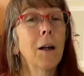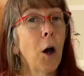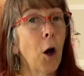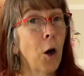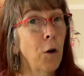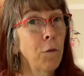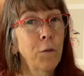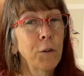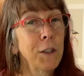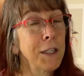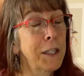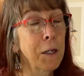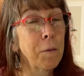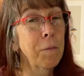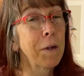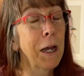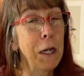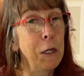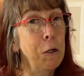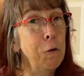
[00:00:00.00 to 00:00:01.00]
Hopefully
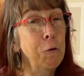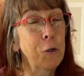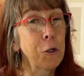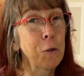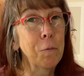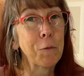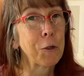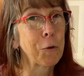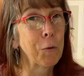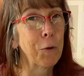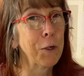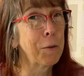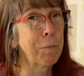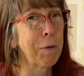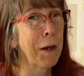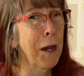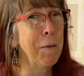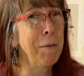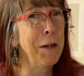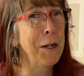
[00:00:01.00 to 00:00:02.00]
someday YouTube is going to
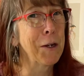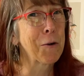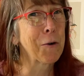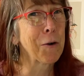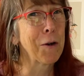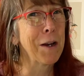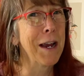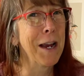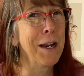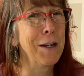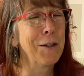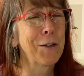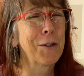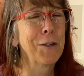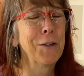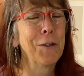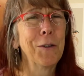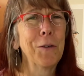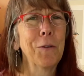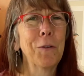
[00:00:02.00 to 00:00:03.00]
pay me to create
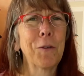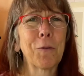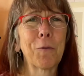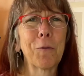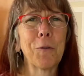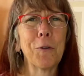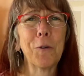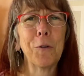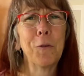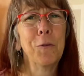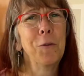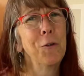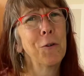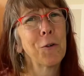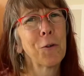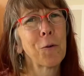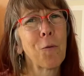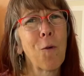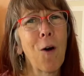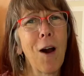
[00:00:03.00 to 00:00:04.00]
too through
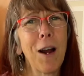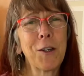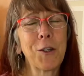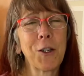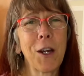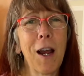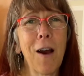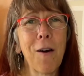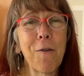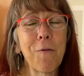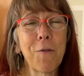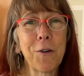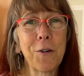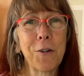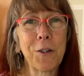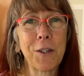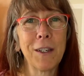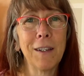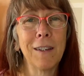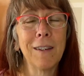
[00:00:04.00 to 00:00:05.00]
your watch
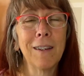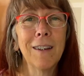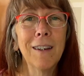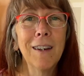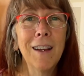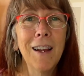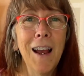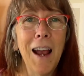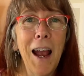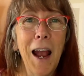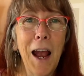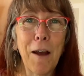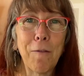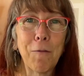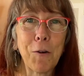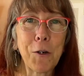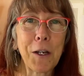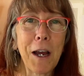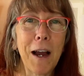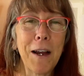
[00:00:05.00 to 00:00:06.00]
hours and
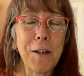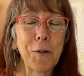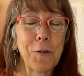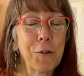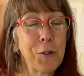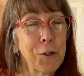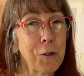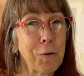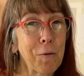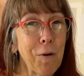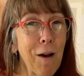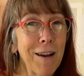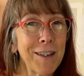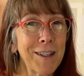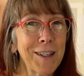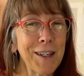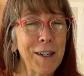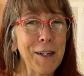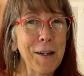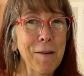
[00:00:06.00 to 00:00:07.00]
advertiser
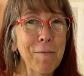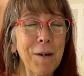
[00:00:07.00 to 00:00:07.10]
generosity.